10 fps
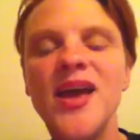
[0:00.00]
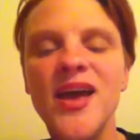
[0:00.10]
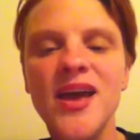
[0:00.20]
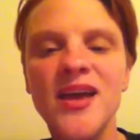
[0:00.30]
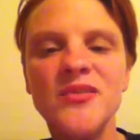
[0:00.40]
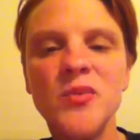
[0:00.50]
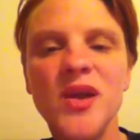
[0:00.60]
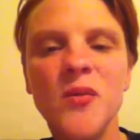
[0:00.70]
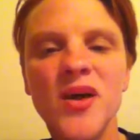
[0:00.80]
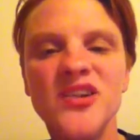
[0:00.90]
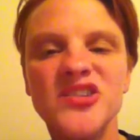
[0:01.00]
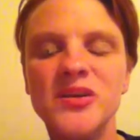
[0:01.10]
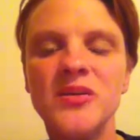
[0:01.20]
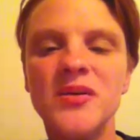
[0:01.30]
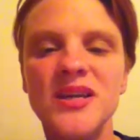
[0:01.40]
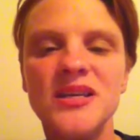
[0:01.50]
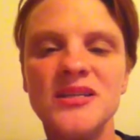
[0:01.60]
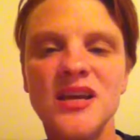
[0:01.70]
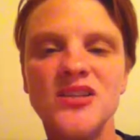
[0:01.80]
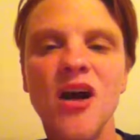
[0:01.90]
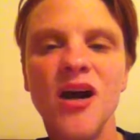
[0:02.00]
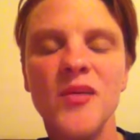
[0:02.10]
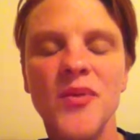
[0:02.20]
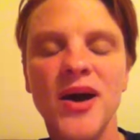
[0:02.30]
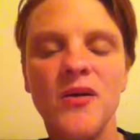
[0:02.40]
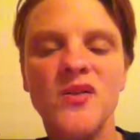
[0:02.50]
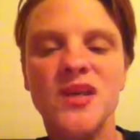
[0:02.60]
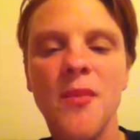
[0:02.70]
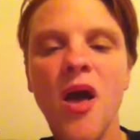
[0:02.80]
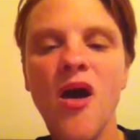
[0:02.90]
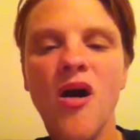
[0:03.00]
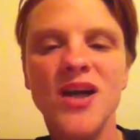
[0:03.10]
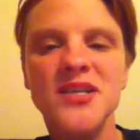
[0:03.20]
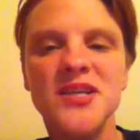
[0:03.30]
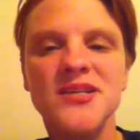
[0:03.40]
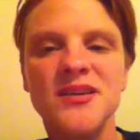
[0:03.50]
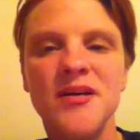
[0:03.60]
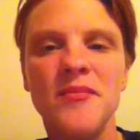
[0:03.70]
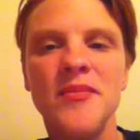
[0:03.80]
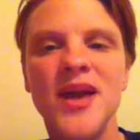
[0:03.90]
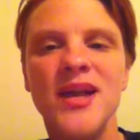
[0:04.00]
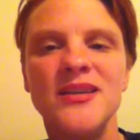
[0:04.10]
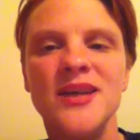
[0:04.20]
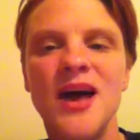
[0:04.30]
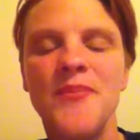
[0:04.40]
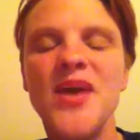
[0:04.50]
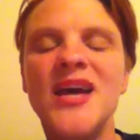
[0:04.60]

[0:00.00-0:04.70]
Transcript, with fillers: And what I want to do is talk about uh, autism and uh,